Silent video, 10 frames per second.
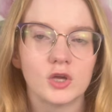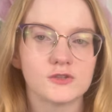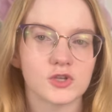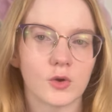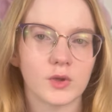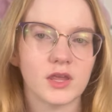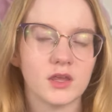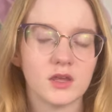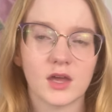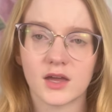So
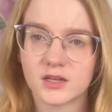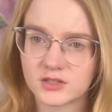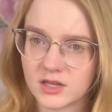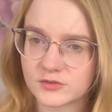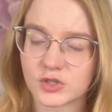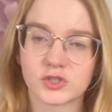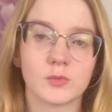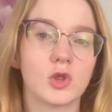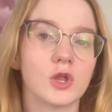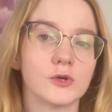he uh, gives her
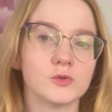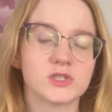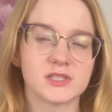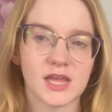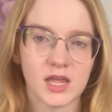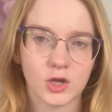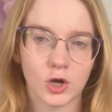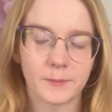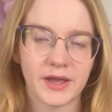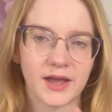some clothes to take
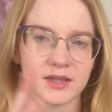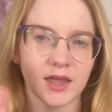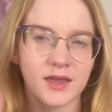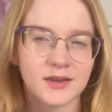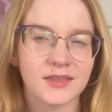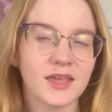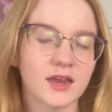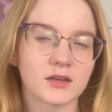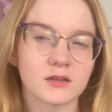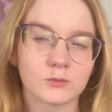her back, and
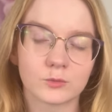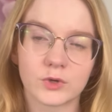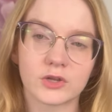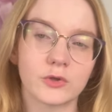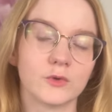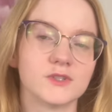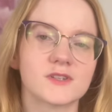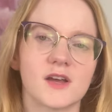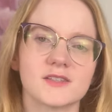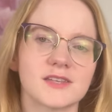again, ridicules
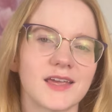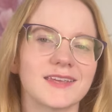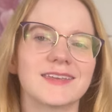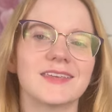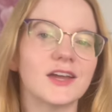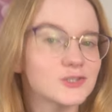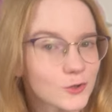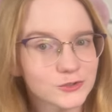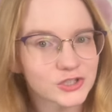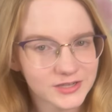Guts, saying, I
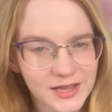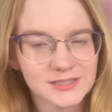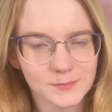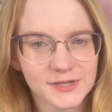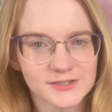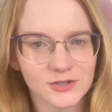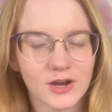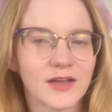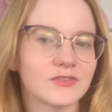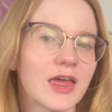told you not to piss her off.